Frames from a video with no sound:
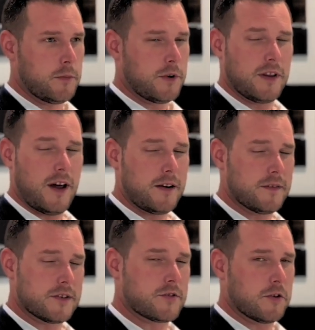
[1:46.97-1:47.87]
What a lot of
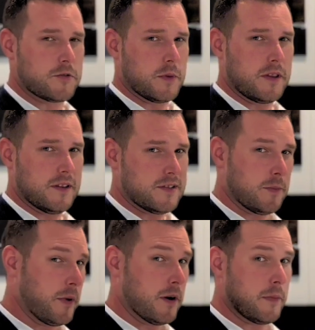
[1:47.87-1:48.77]
this starts with is the
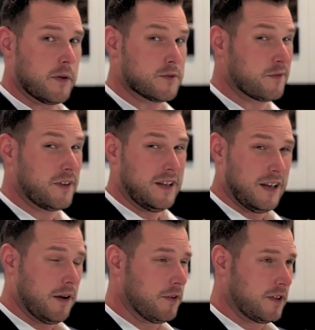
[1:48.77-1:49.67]
bare bones of
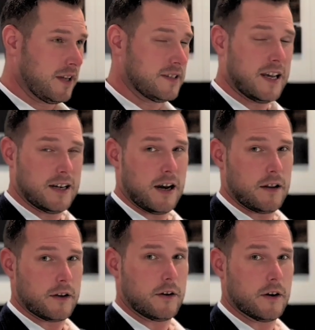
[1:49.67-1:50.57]
getting everything taken out
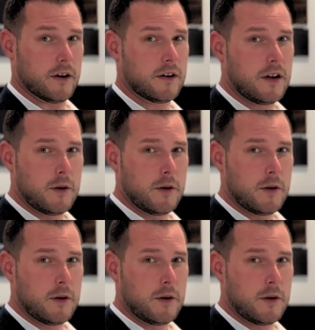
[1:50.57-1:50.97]
of the car.